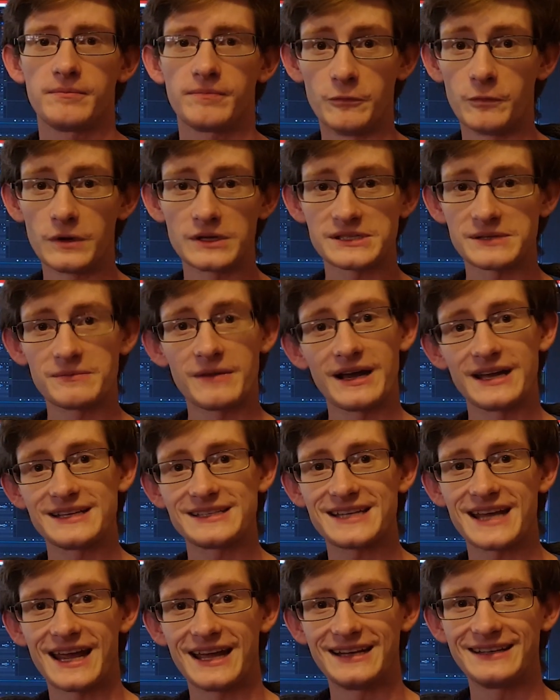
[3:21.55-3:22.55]
Wasn't my
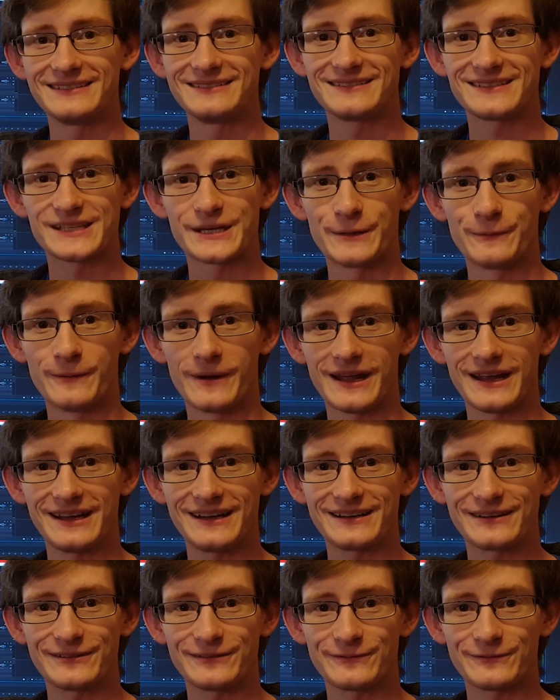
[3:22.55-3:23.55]
intent to
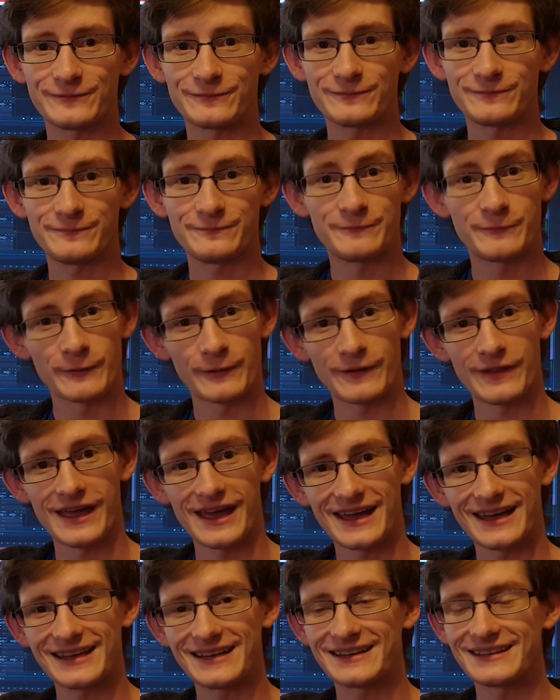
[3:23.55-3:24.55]
wait for
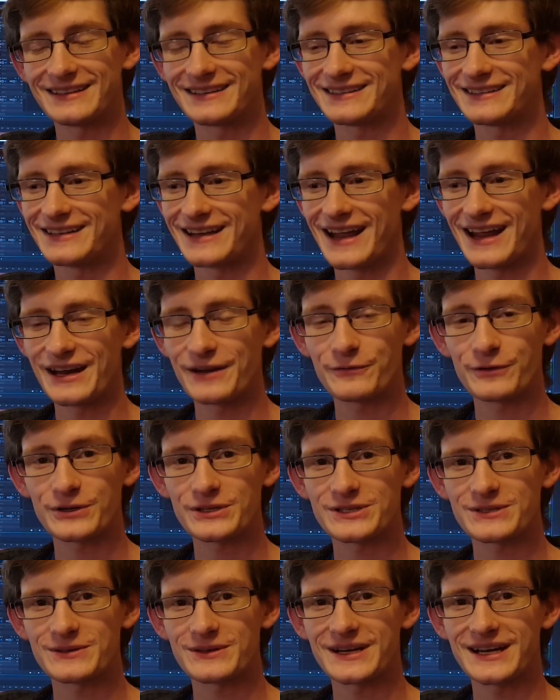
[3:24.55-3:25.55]
that
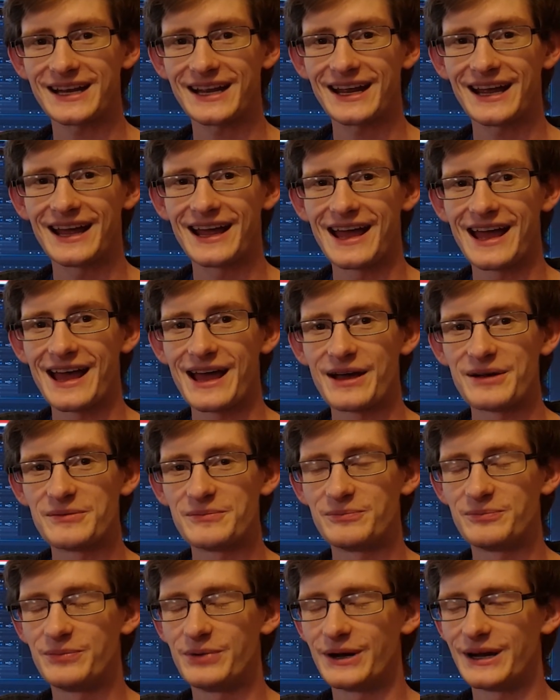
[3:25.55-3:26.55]
anniversary,
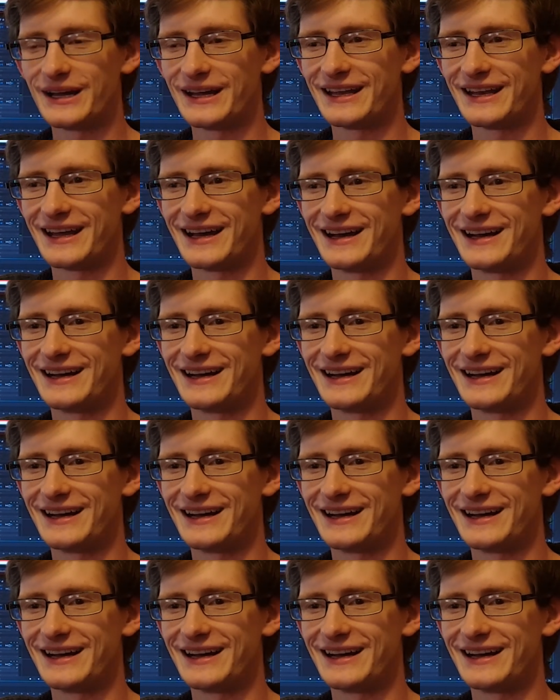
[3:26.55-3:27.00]
but